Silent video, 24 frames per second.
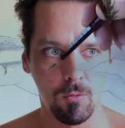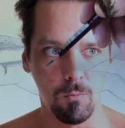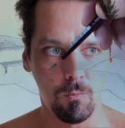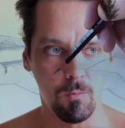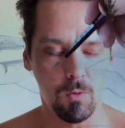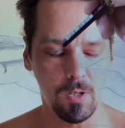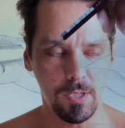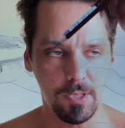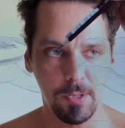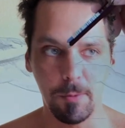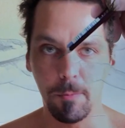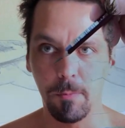
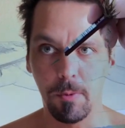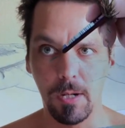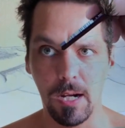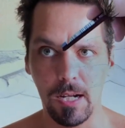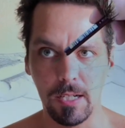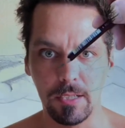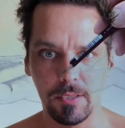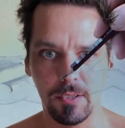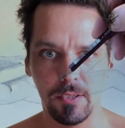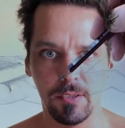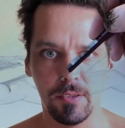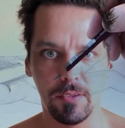what to
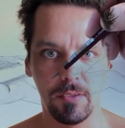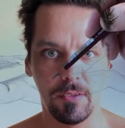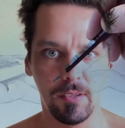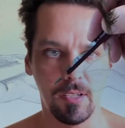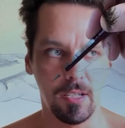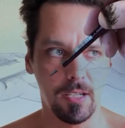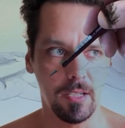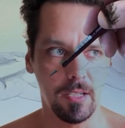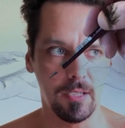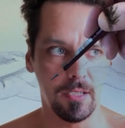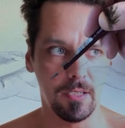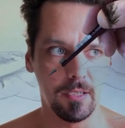practice
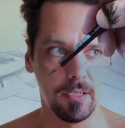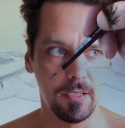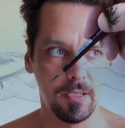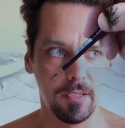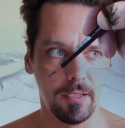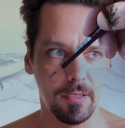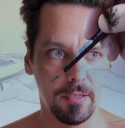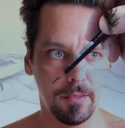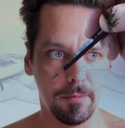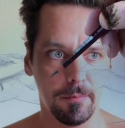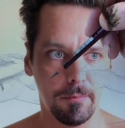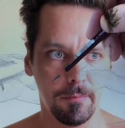
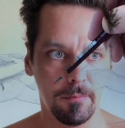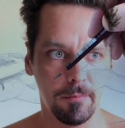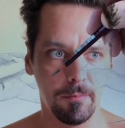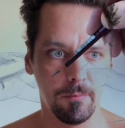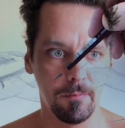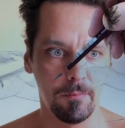and